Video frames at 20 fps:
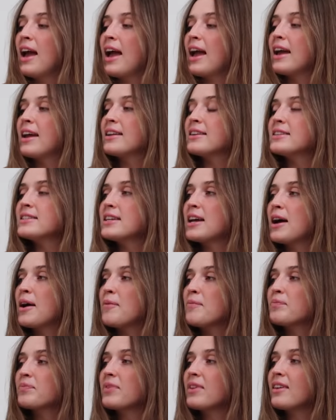
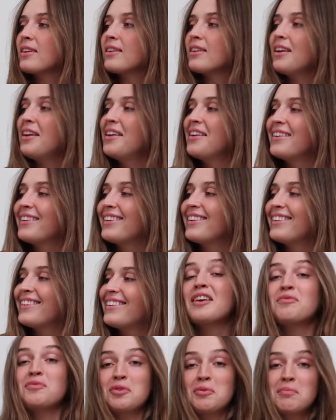And
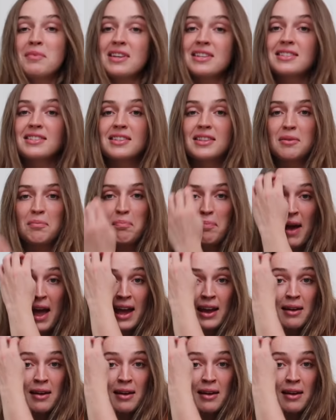if you missed this